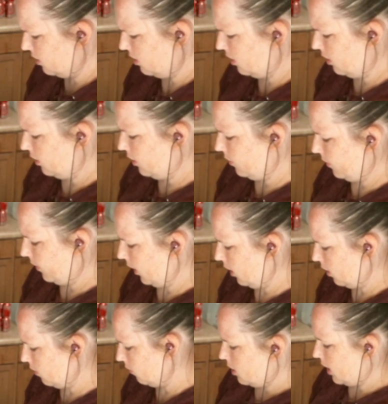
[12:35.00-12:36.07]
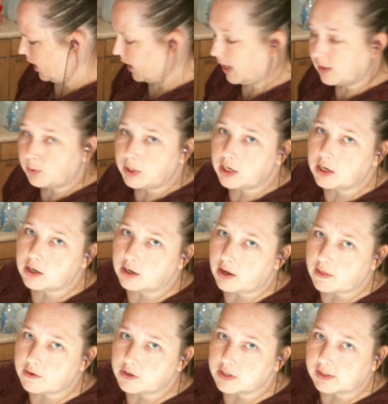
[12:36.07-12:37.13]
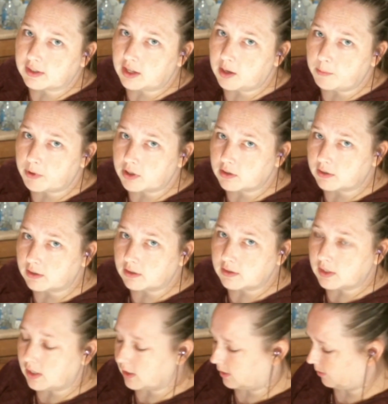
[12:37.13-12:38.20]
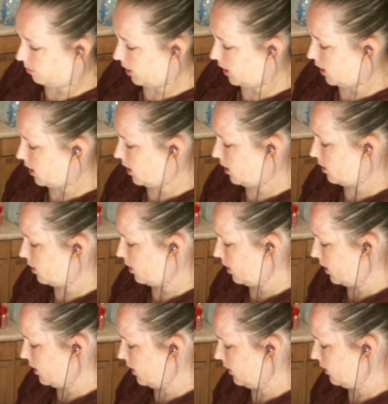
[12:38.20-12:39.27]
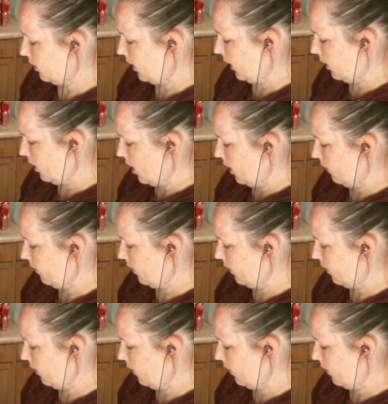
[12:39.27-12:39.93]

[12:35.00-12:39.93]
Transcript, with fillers: Ugh, no thank you. I guess we need another disclaimer. Cilsey is a picky eater and doesn't like a lot of